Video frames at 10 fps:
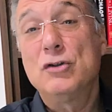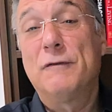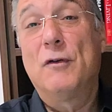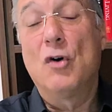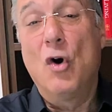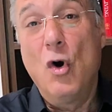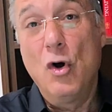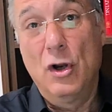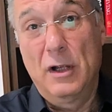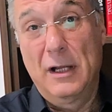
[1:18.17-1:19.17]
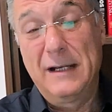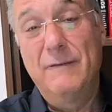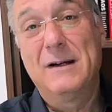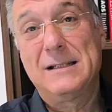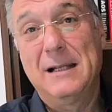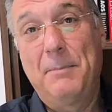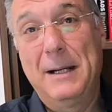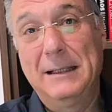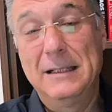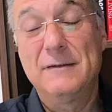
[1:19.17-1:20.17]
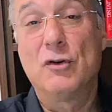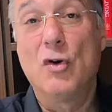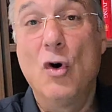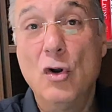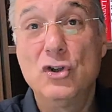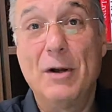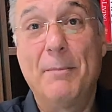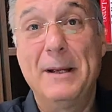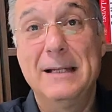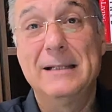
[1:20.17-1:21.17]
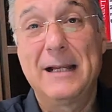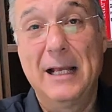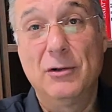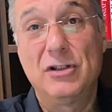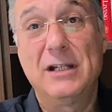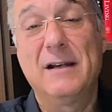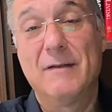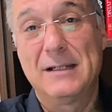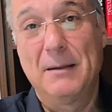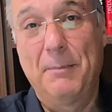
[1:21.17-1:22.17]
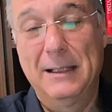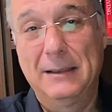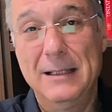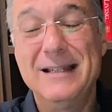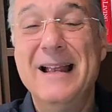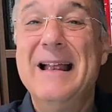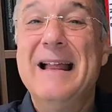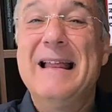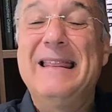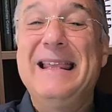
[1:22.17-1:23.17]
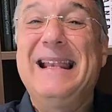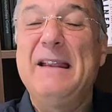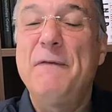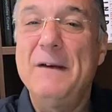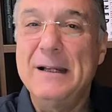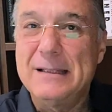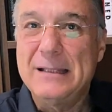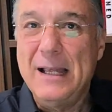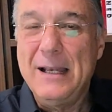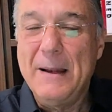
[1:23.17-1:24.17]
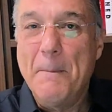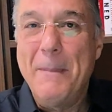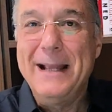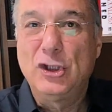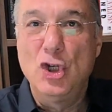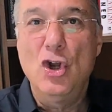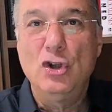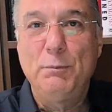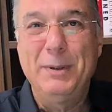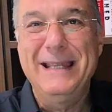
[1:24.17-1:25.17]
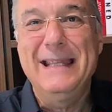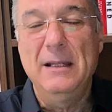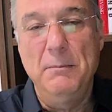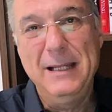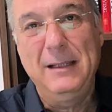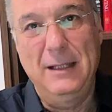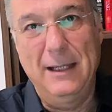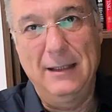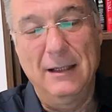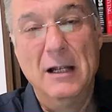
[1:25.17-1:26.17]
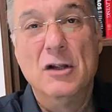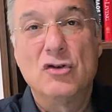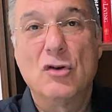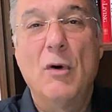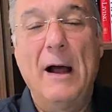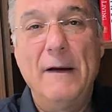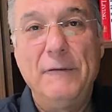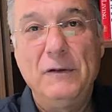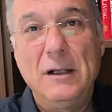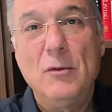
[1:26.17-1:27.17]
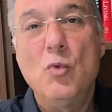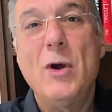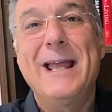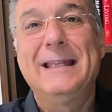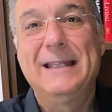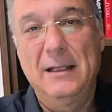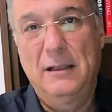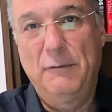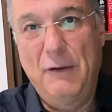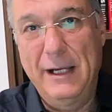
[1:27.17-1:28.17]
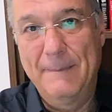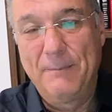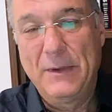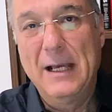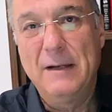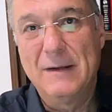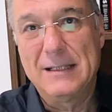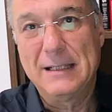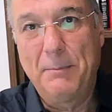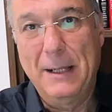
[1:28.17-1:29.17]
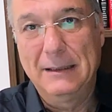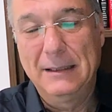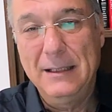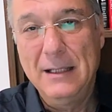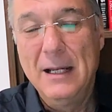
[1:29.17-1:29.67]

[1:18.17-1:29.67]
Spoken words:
for all reversal patterns, for all Japanese candlestick reversal patterns. The reversal might not be immediate. So after we identify a reversal pattern,